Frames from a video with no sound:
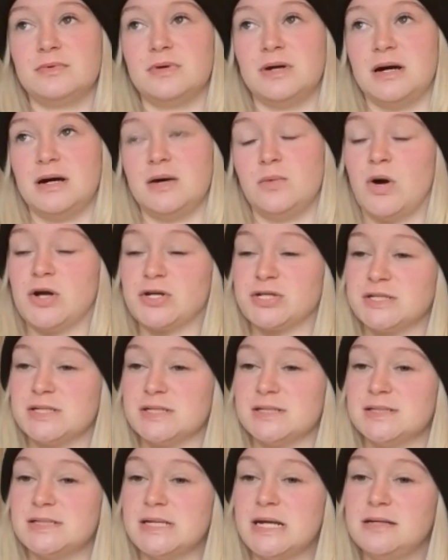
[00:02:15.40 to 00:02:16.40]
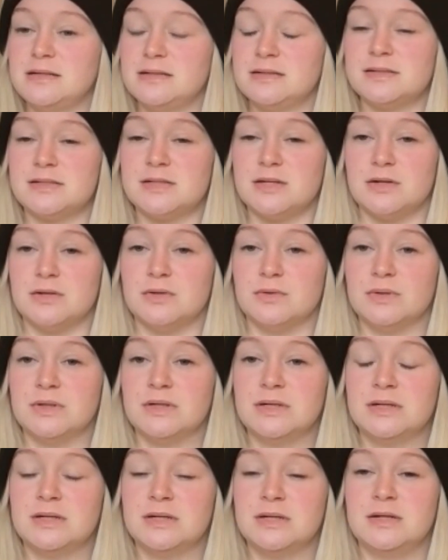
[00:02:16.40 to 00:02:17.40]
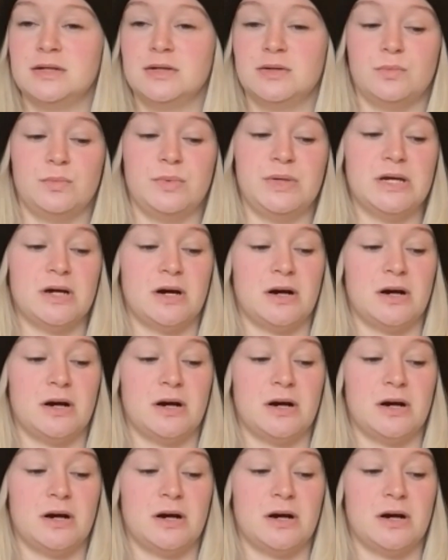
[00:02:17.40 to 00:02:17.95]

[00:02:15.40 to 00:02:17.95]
Washington State. So we